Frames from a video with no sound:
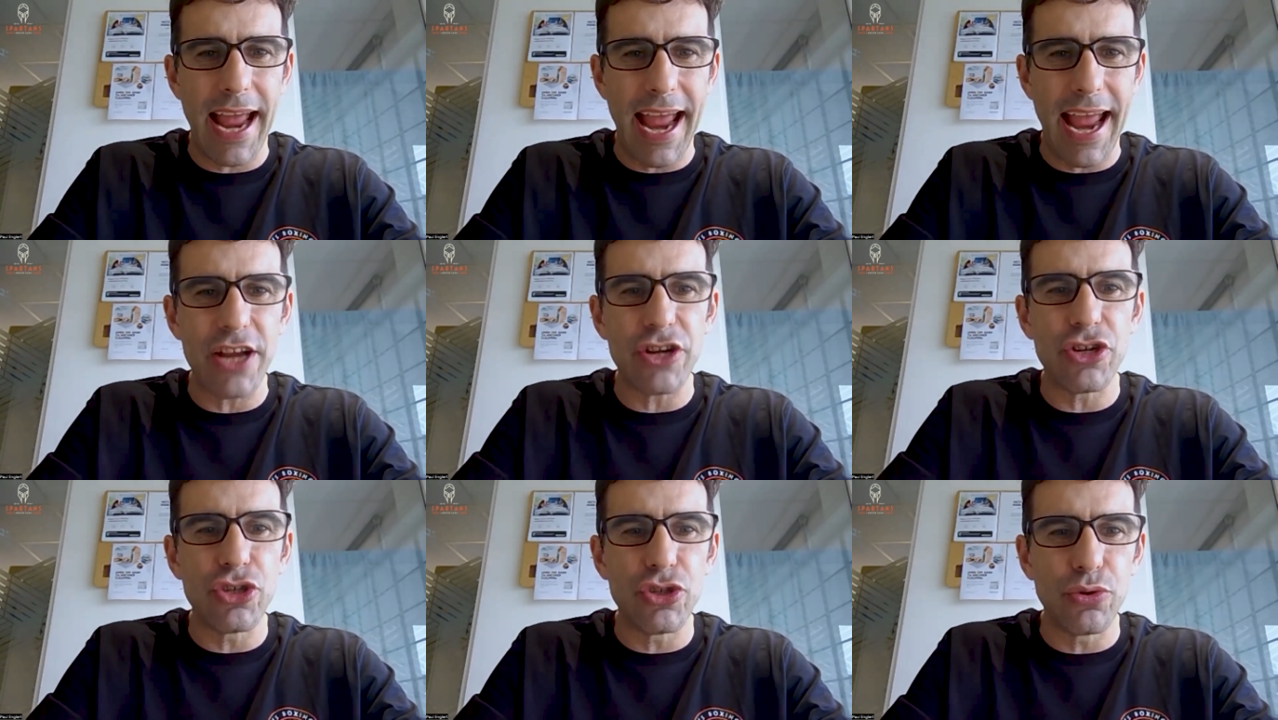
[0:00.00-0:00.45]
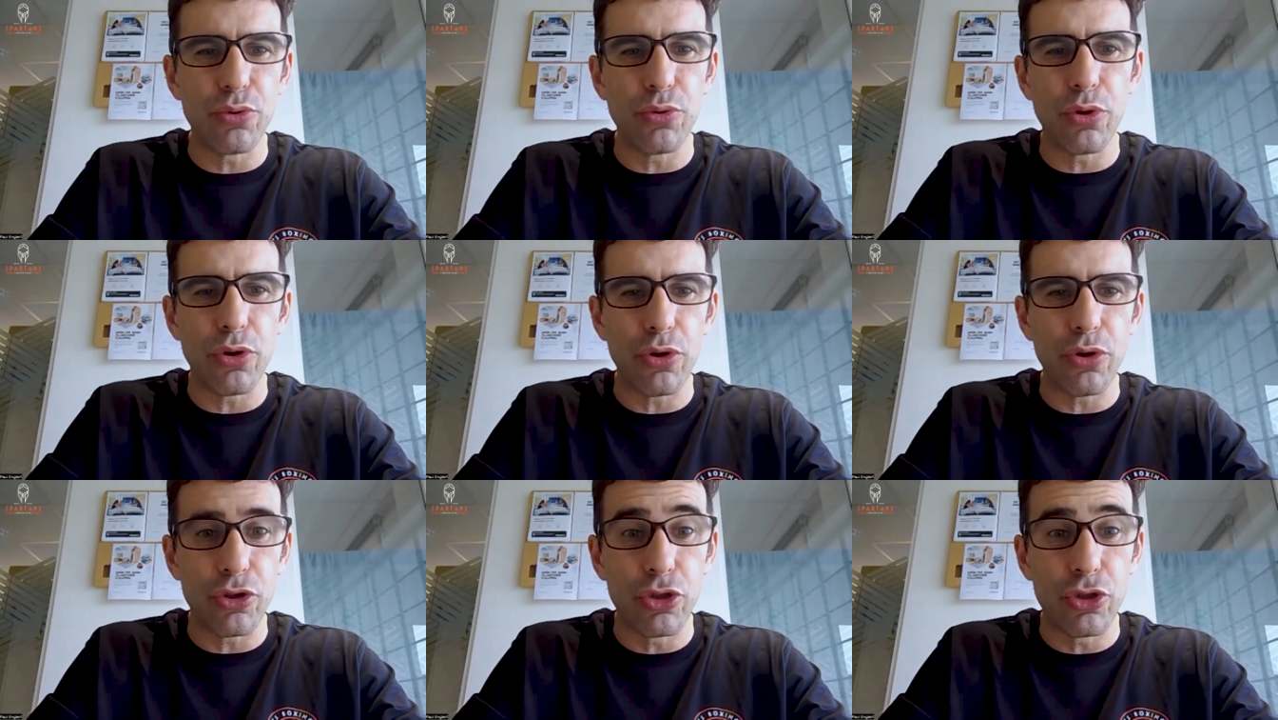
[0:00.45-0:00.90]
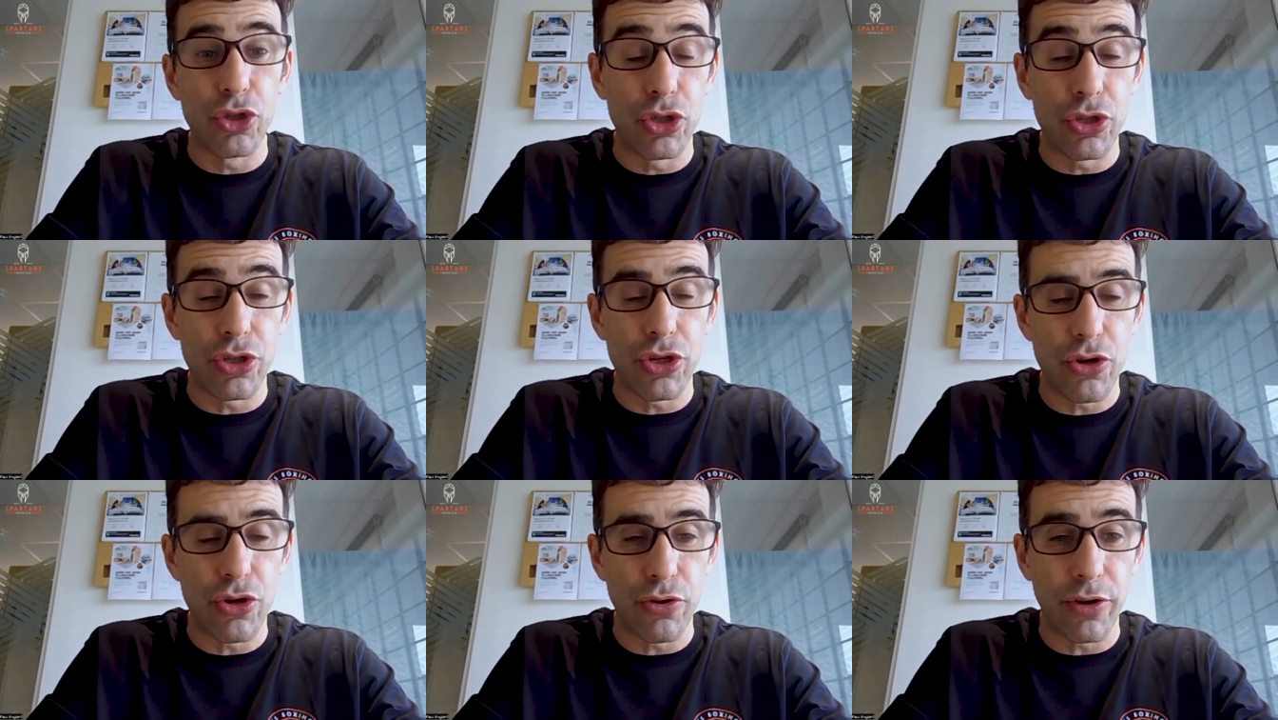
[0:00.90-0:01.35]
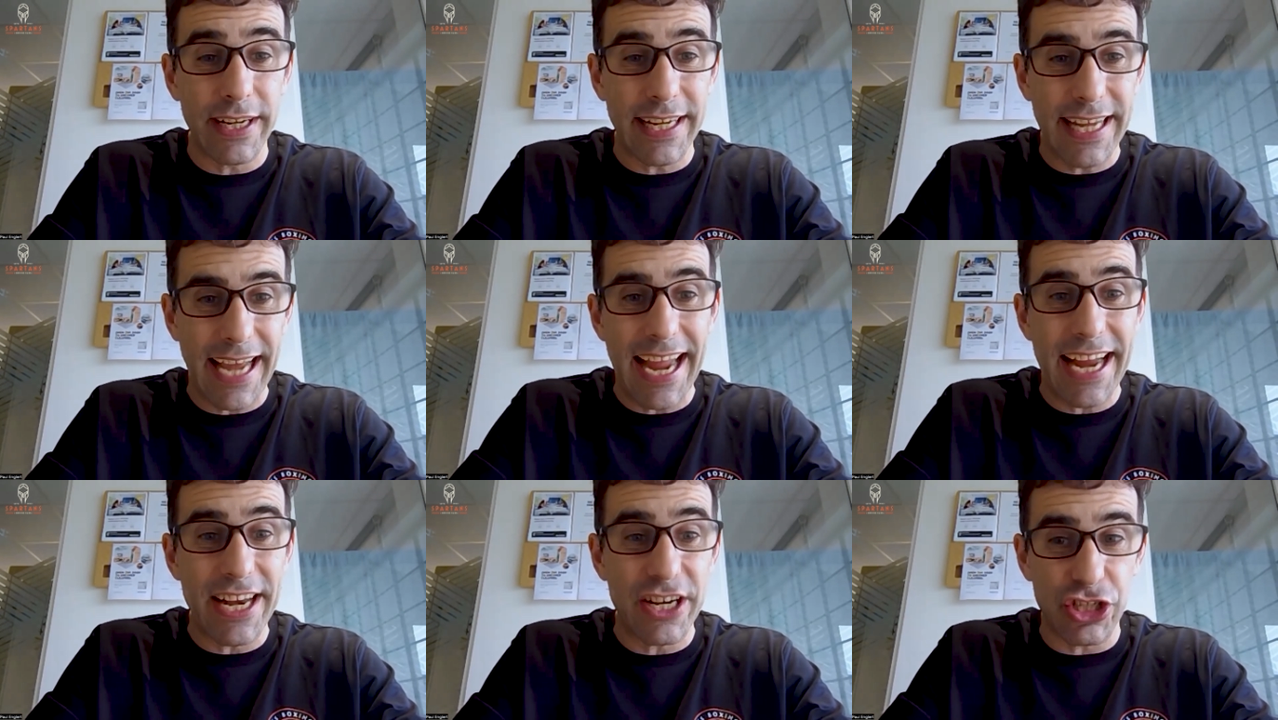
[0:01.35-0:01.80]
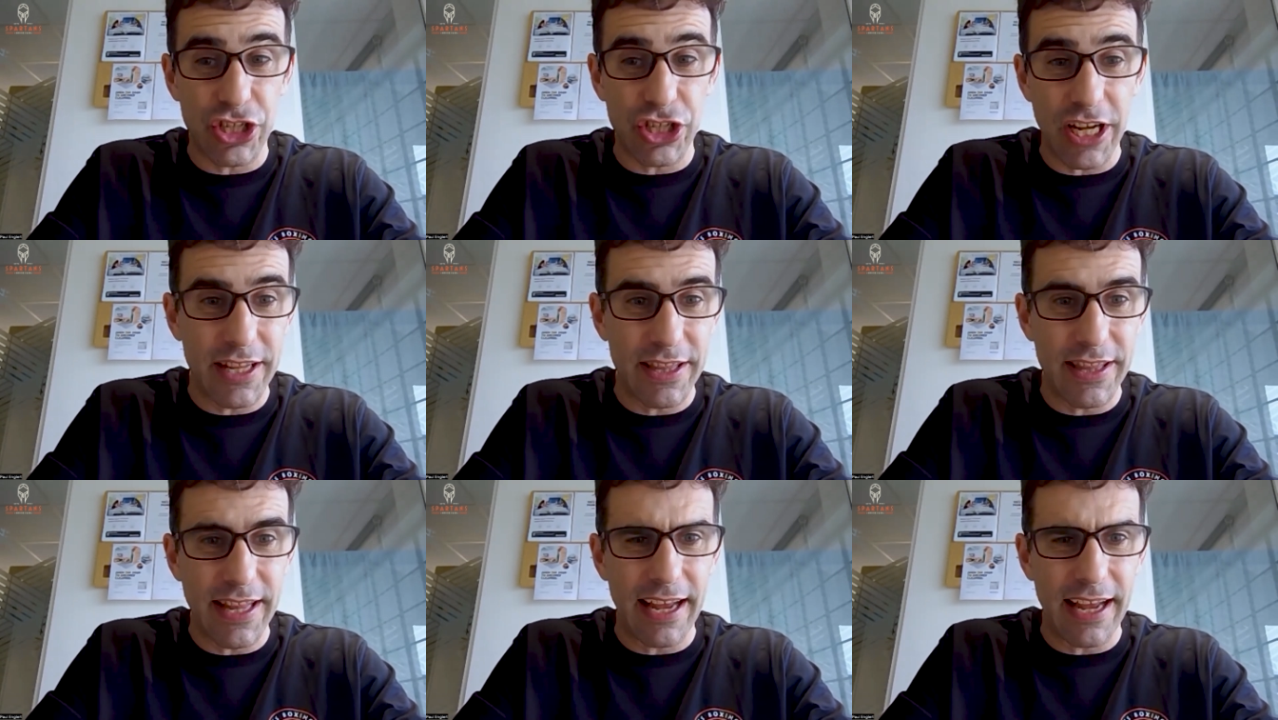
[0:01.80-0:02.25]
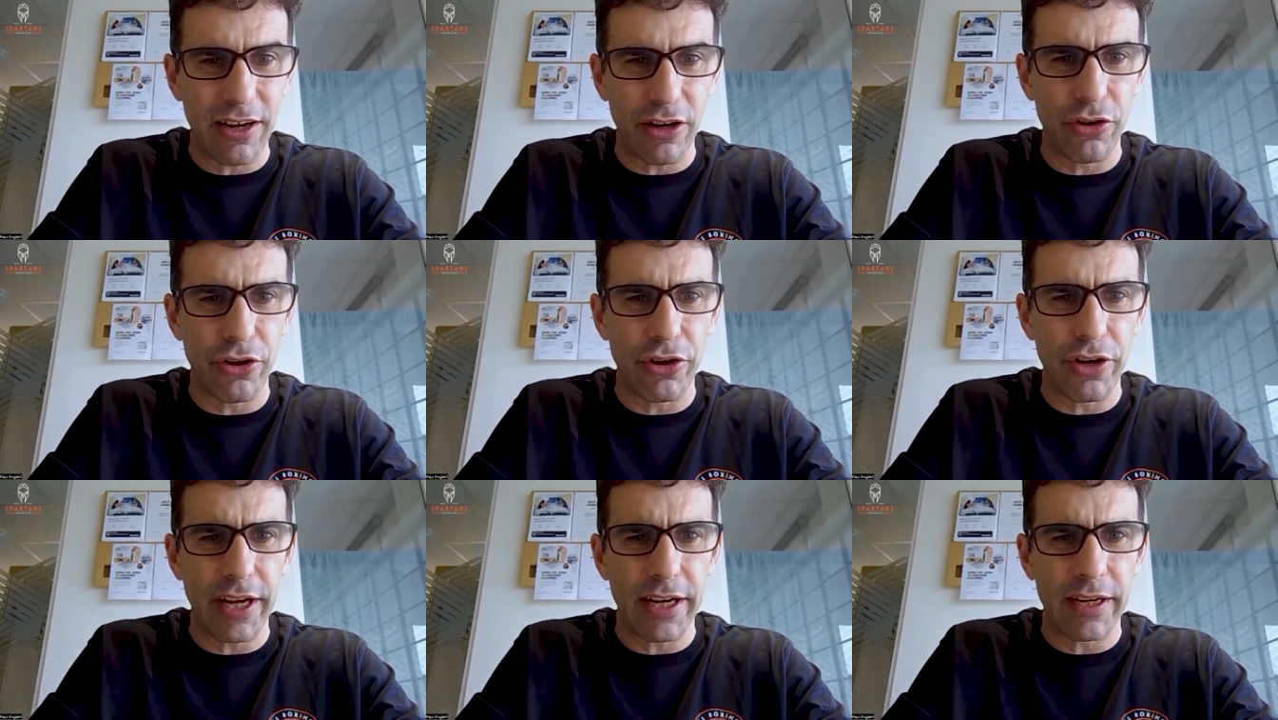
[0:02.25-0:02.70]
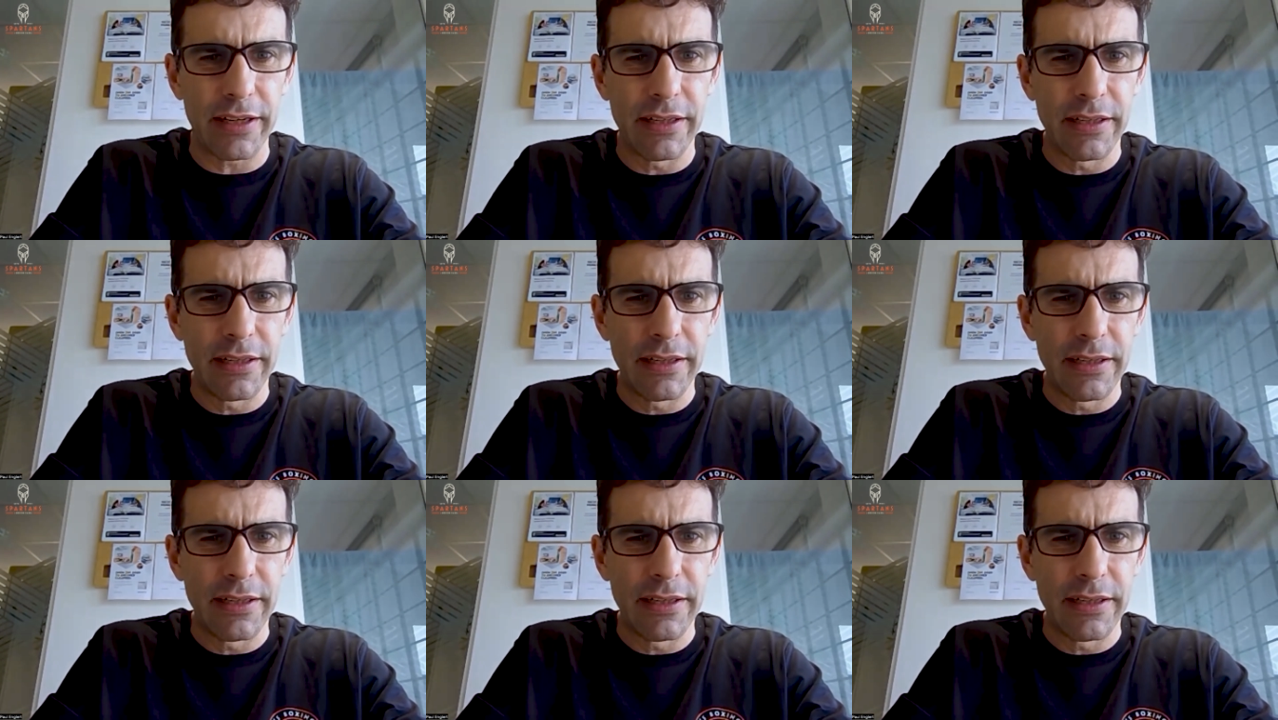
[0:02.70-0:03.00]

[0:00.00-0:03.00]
as you're engaged in that learning.